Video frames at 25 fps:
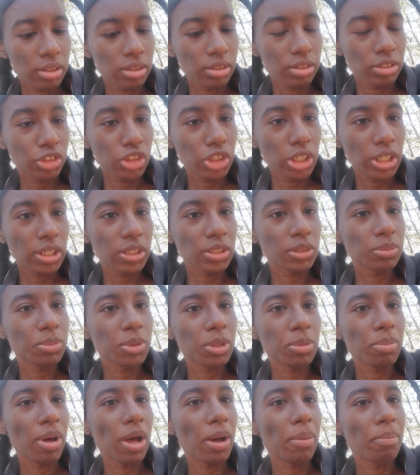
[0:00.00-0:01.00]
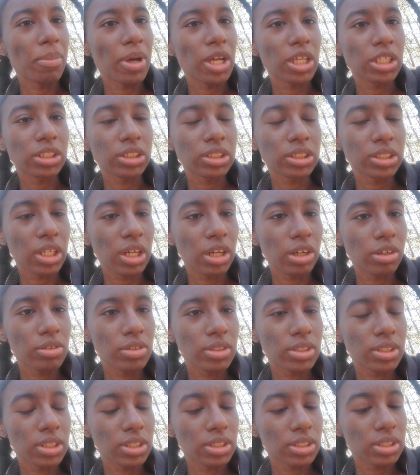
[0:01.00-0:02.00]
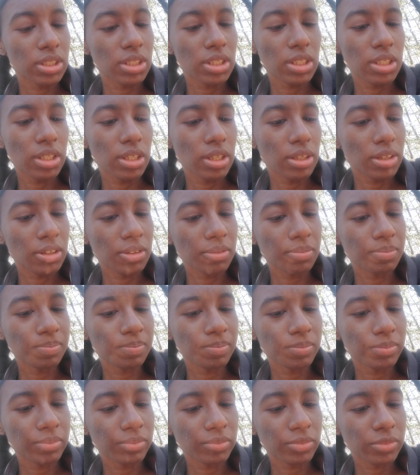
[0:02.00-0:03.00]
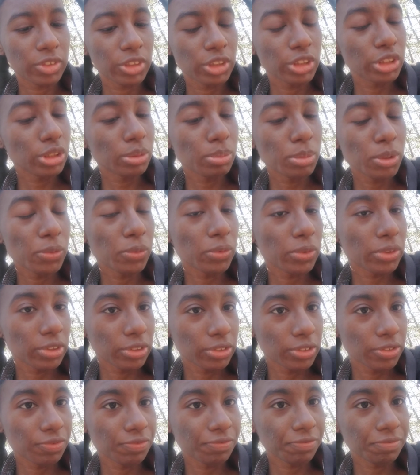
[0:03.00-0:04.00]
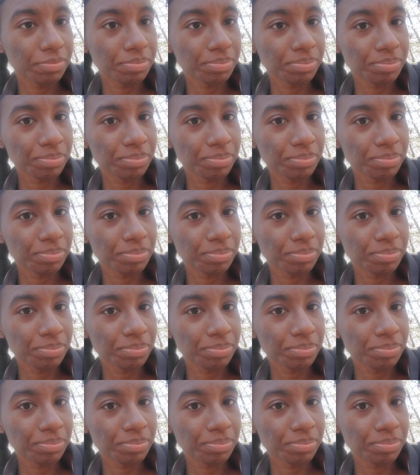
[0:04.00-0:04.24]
She asked me about Miley Cyrus. I said, yeah, she'll be one of them.